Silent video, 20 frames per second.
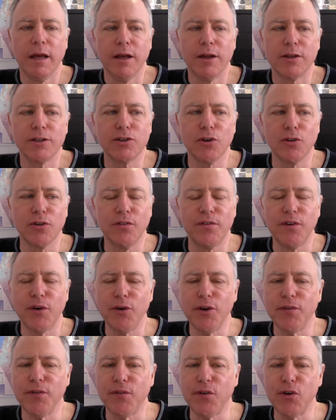So the
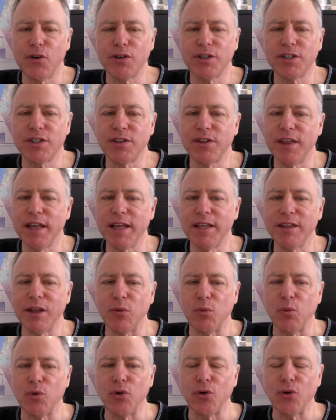very first thing
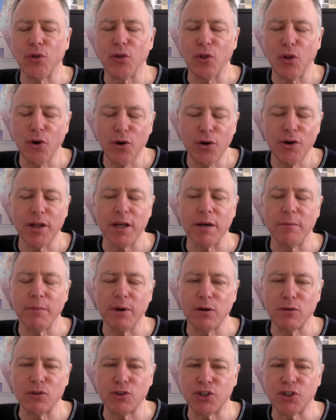that we're learning about